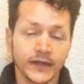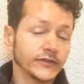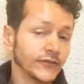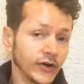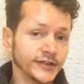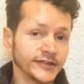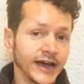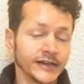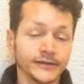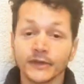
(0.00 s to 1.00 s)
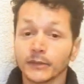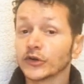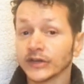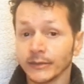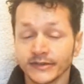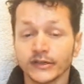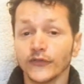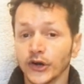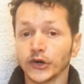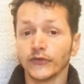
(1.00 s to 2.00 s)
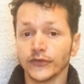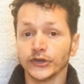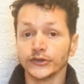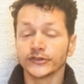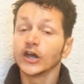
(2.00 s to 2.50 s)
Very sad, because I'm still very confused.